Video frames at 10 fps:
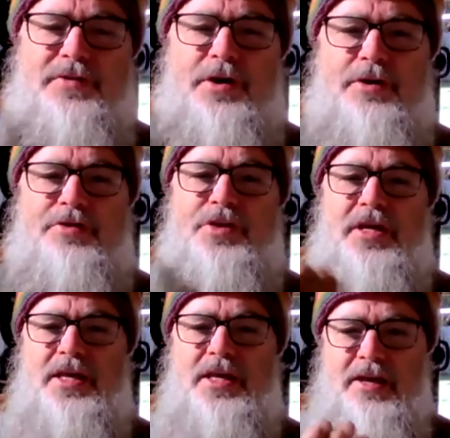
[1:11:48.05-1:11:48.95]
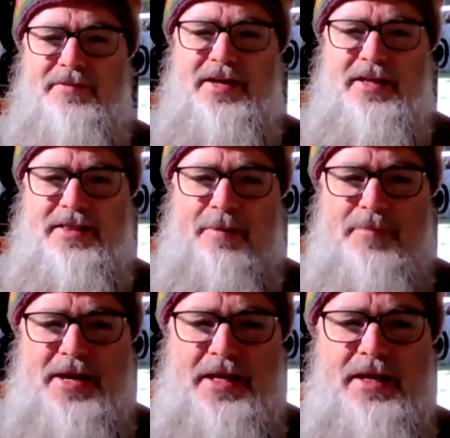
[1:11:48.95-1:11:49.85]
of your own thinking, giving it
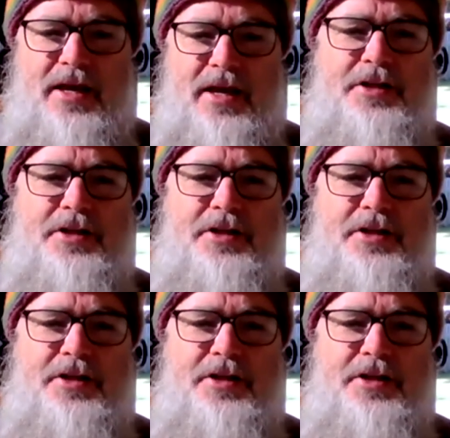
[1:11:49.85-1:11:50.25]
that meaning,